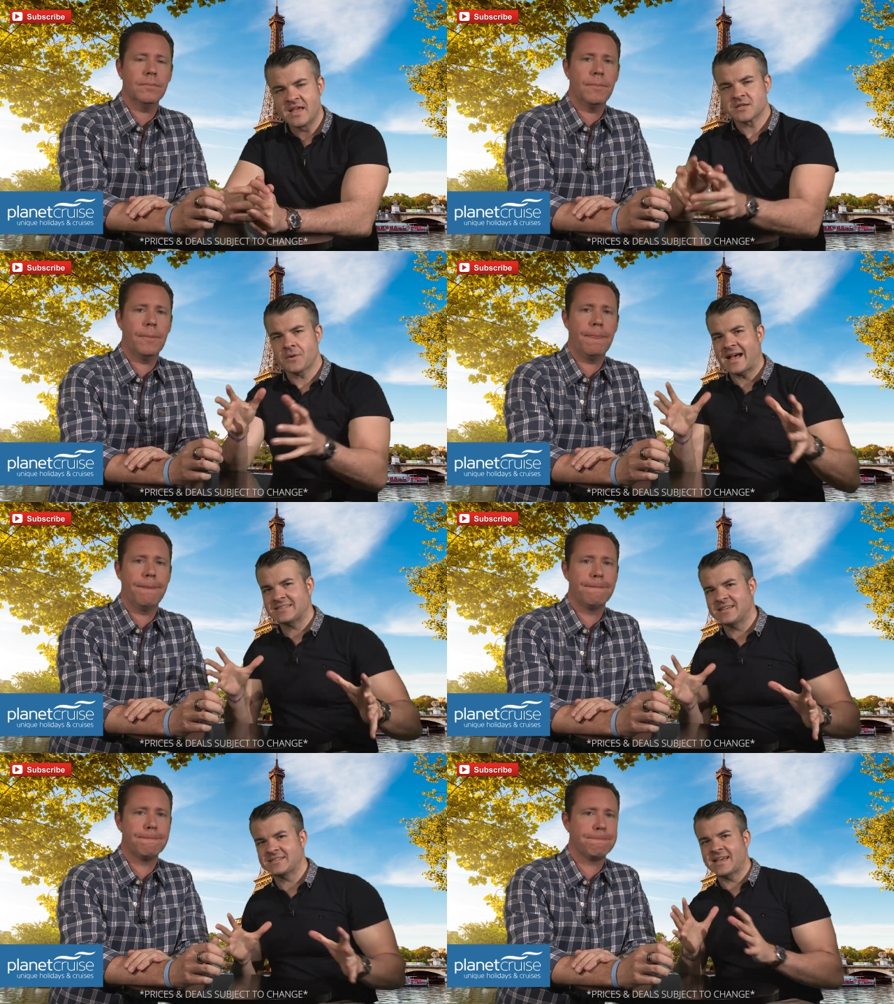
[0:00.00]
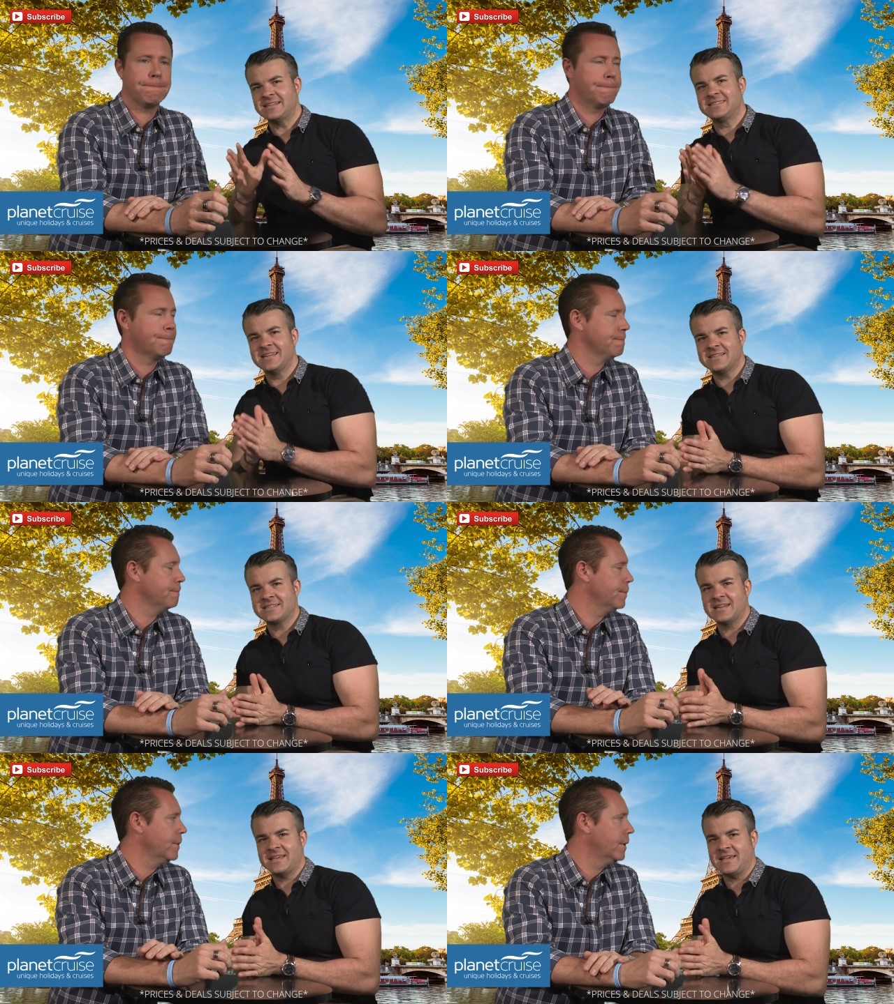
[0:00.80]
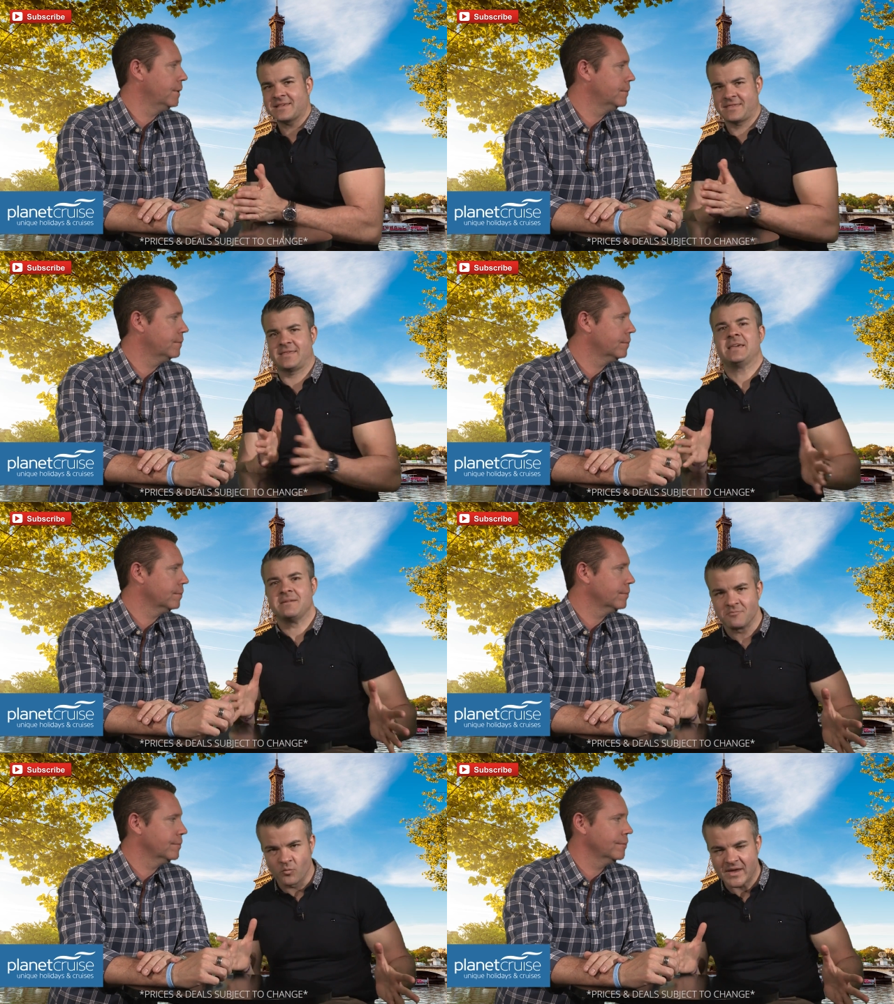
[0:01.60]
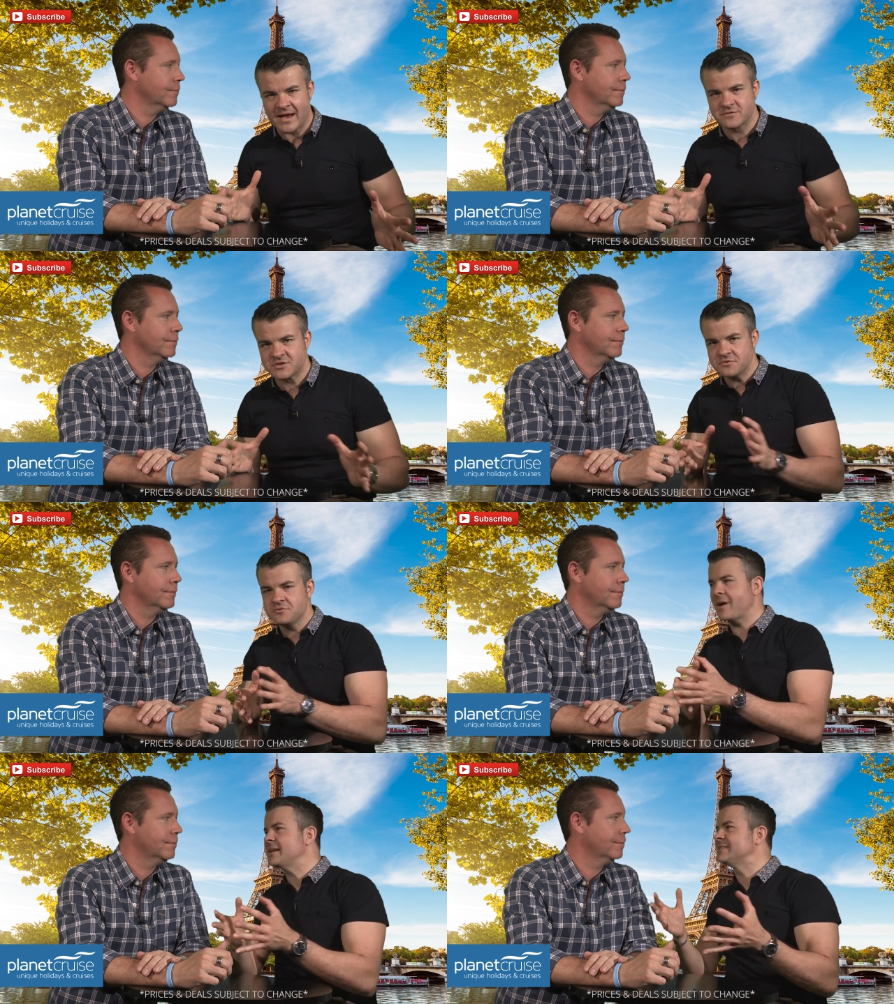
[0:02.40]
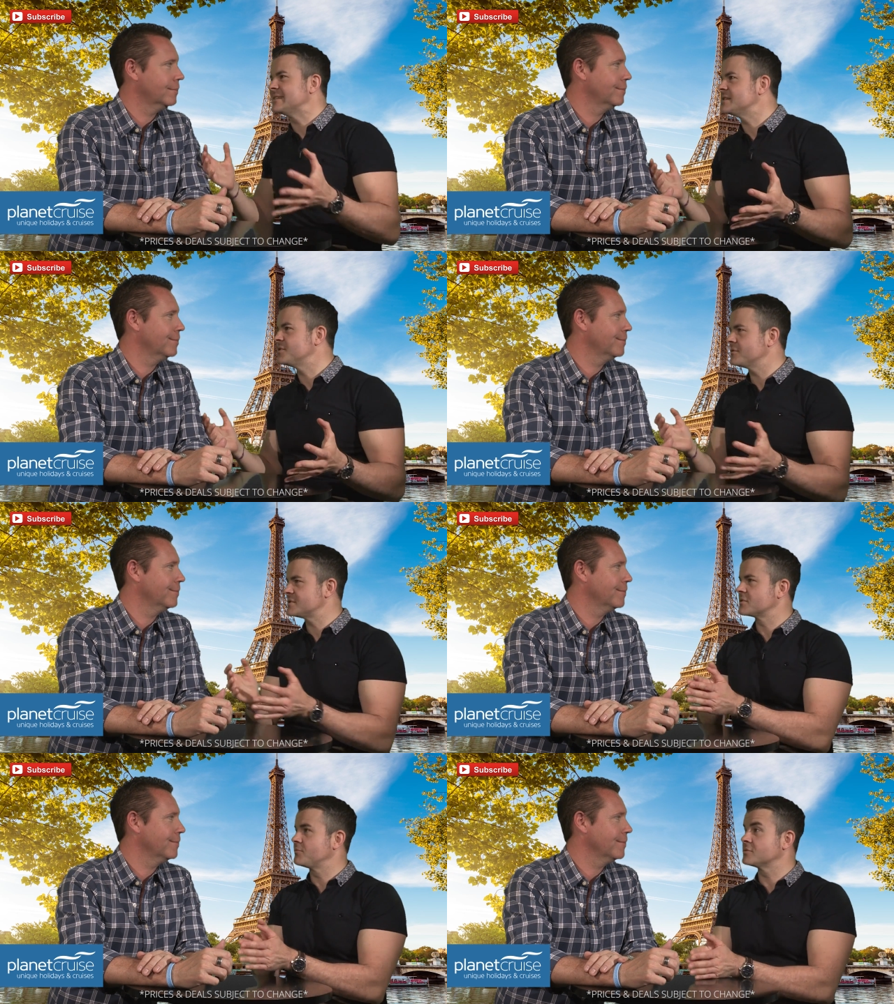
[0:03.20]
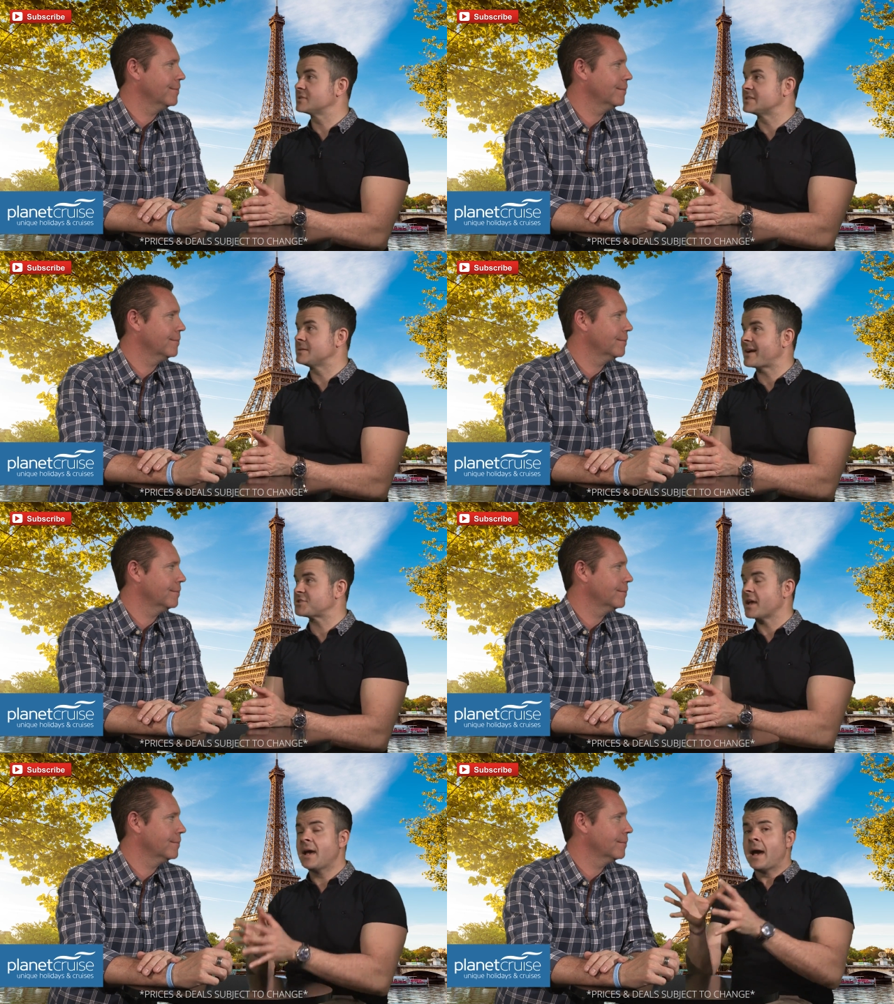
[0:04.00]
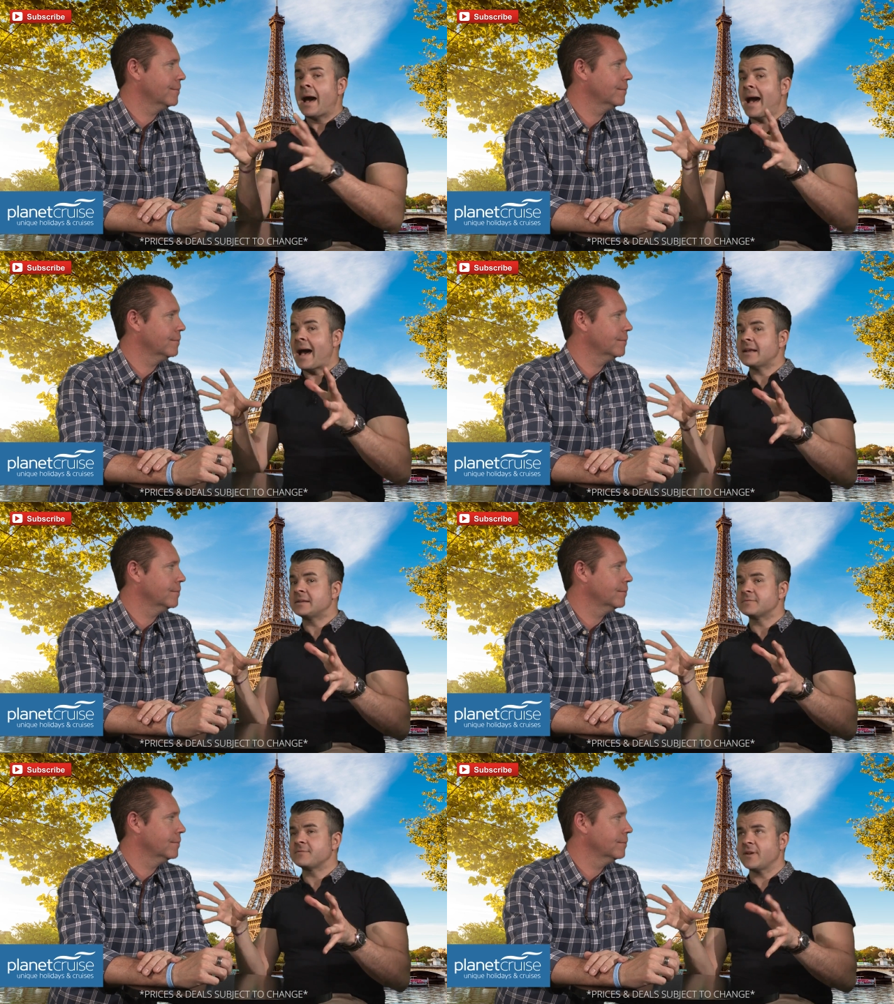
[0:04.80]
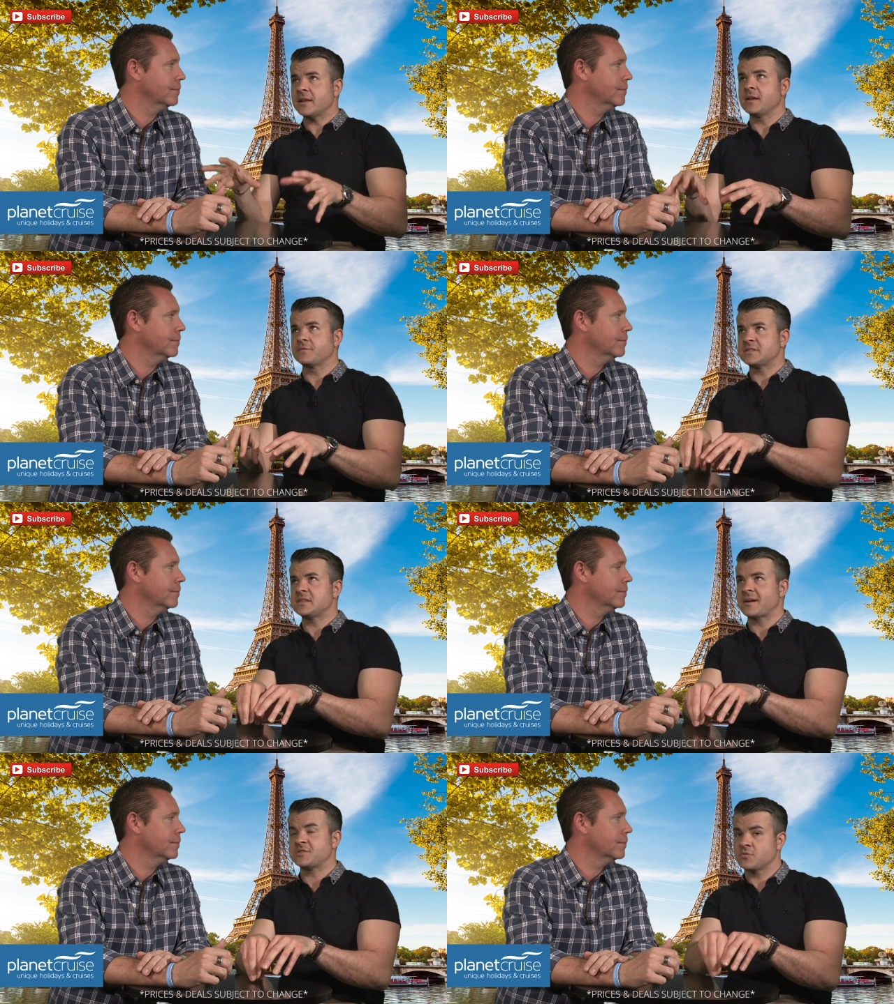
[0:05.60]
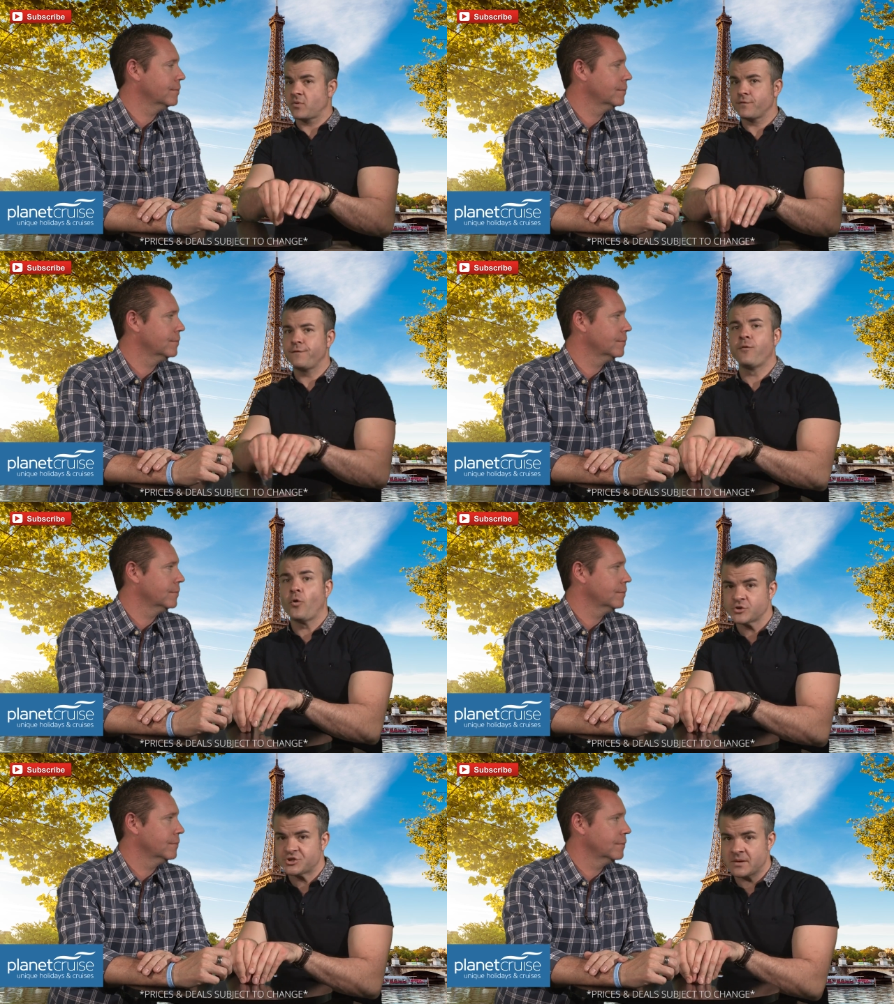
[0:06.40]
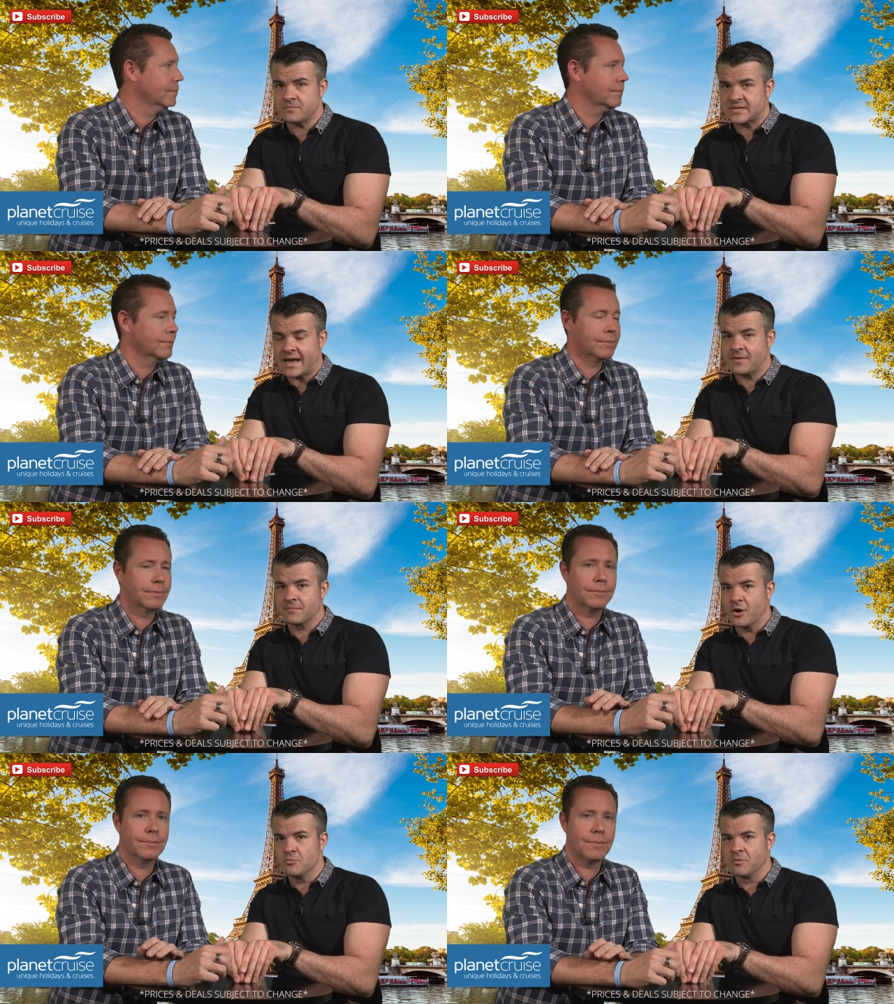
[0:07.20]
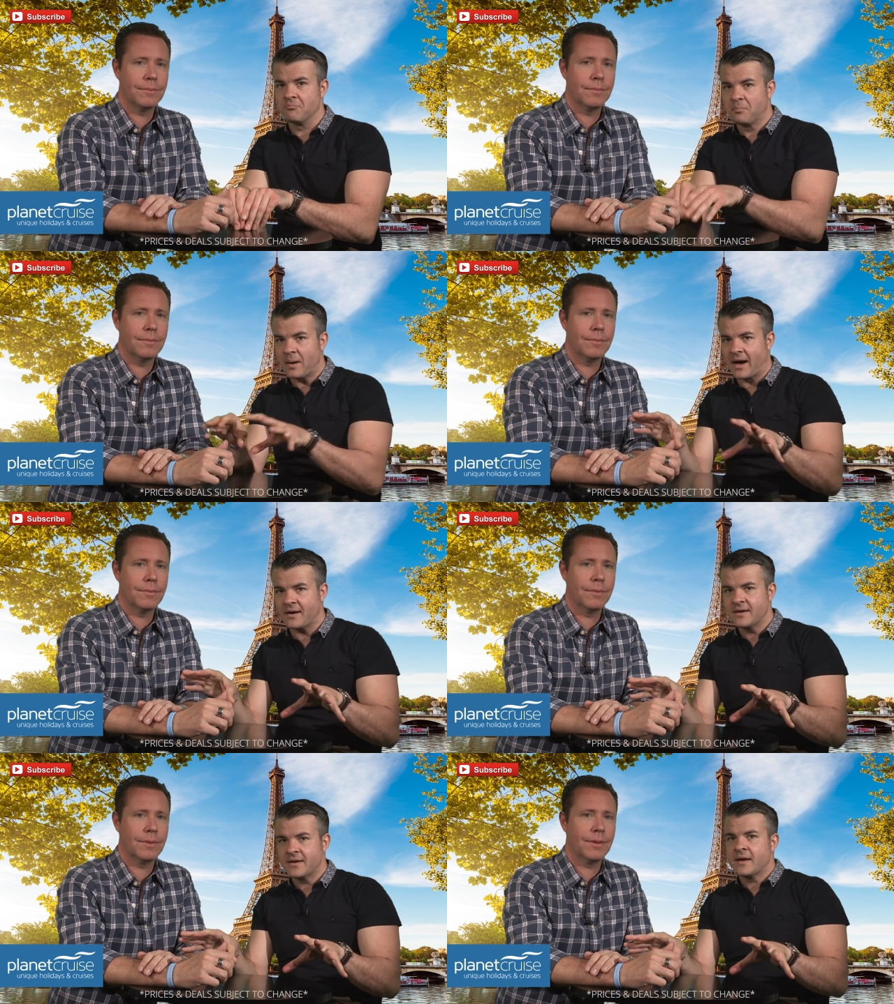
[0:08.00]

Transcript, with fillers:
Speaker 1: So as it's a Disney theme, we have two great Disney cruises on board Disney Magic. And funnily enough, Disney Magic is one of four ships at the moment, but